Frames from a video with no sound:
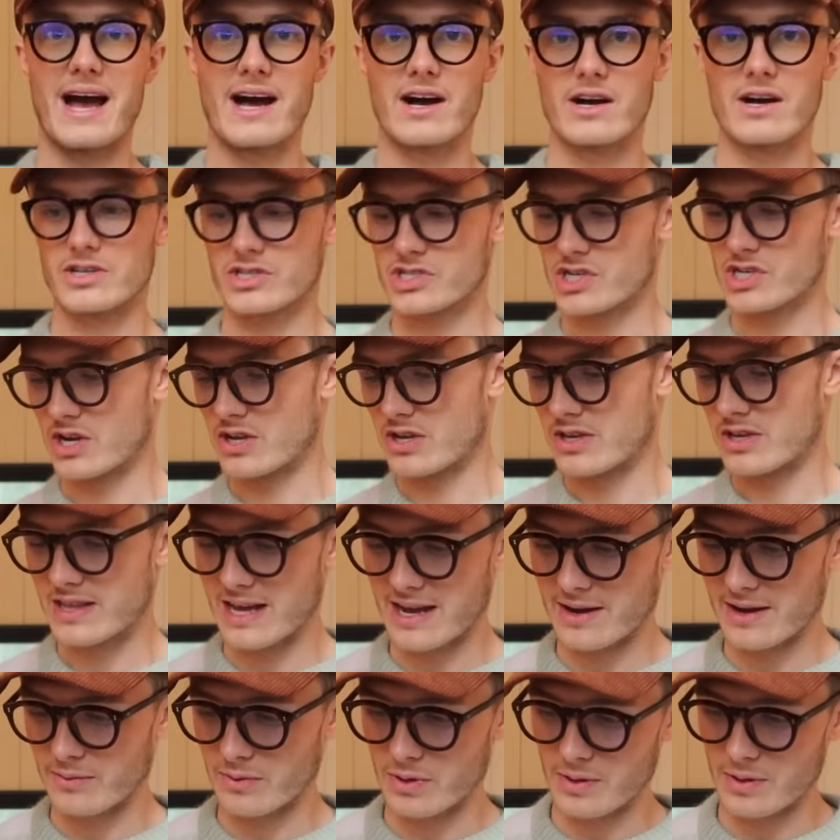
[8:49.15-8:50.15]
I'll show you
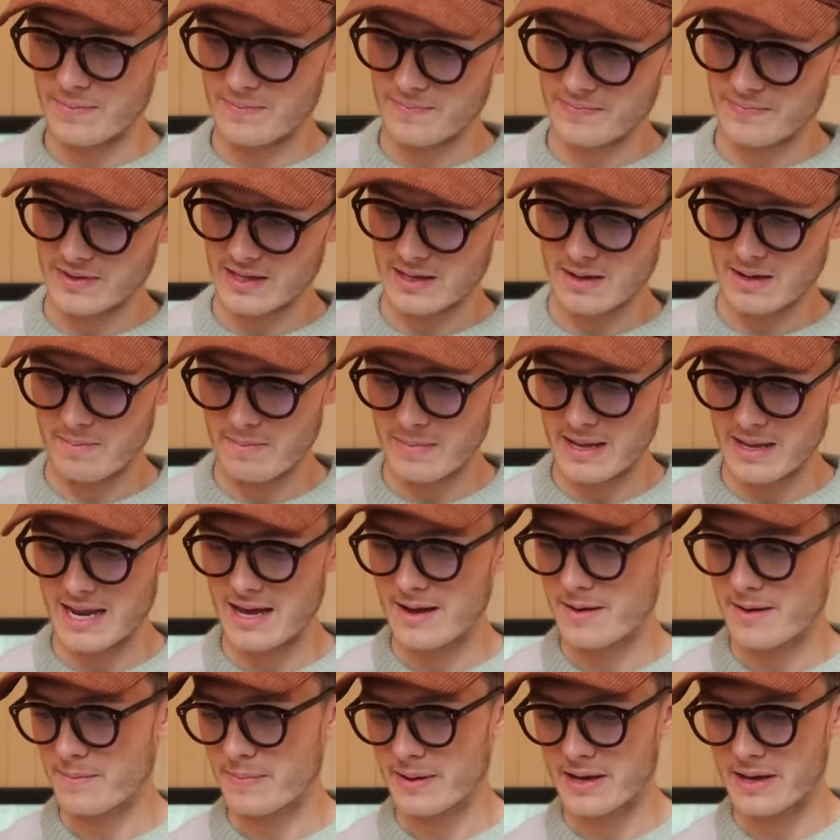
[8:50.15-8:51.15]
that one in a
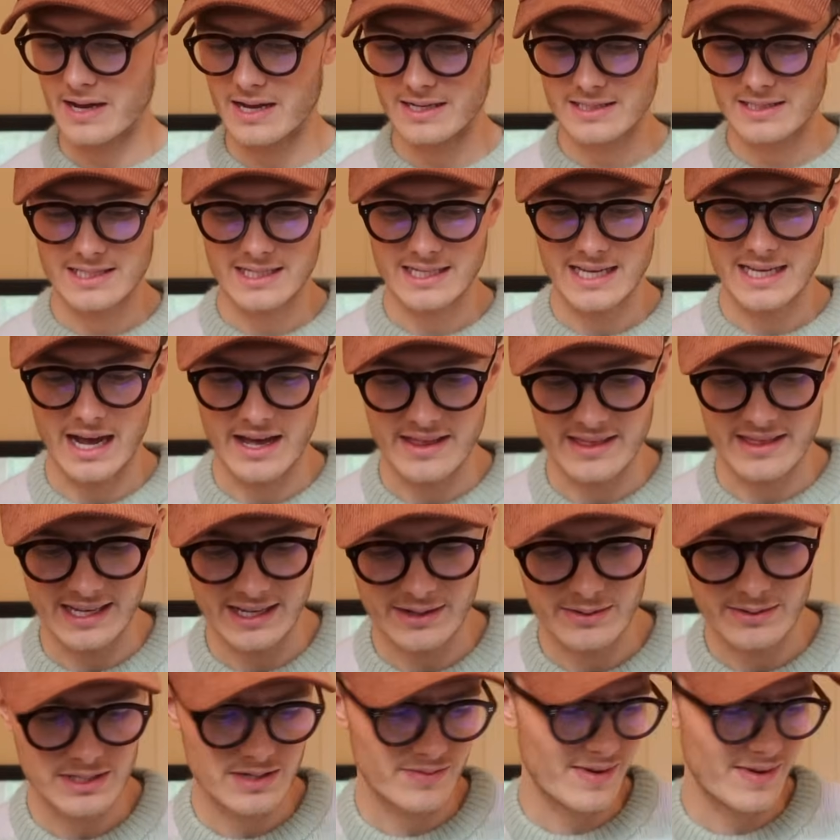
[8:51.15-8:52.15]
minute, but yeah, I
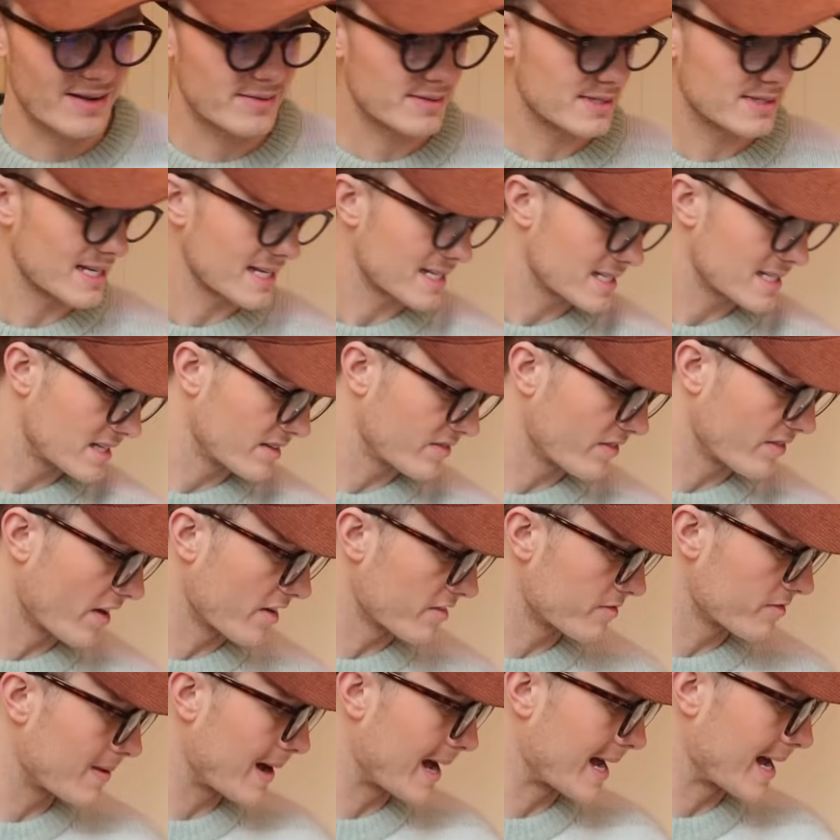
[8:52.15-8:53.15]
think it was around
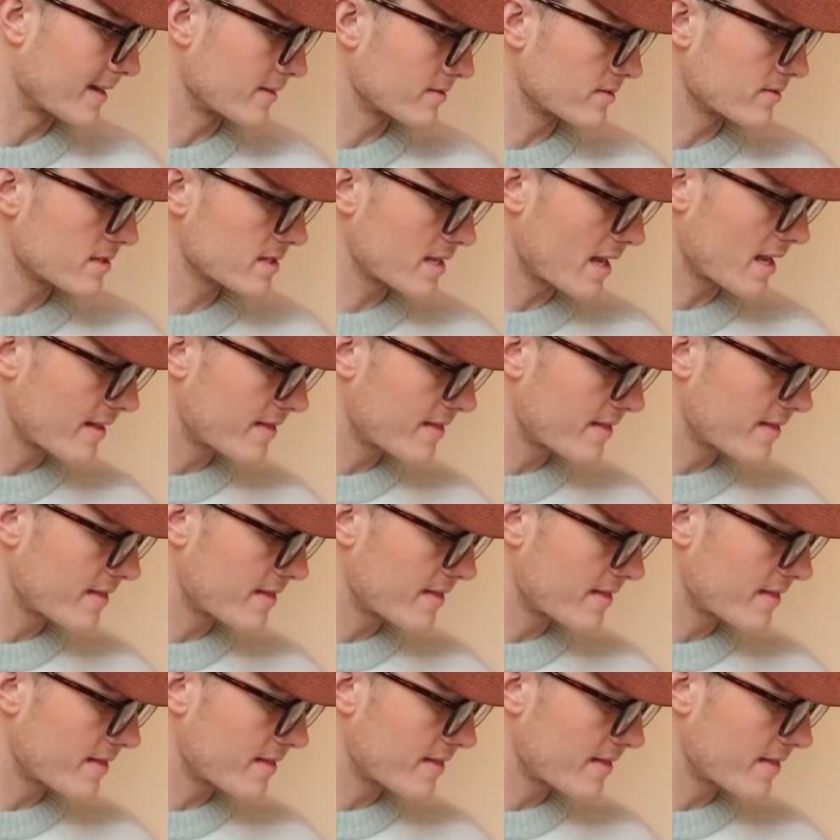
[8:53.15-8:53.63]
sixty-five pounds.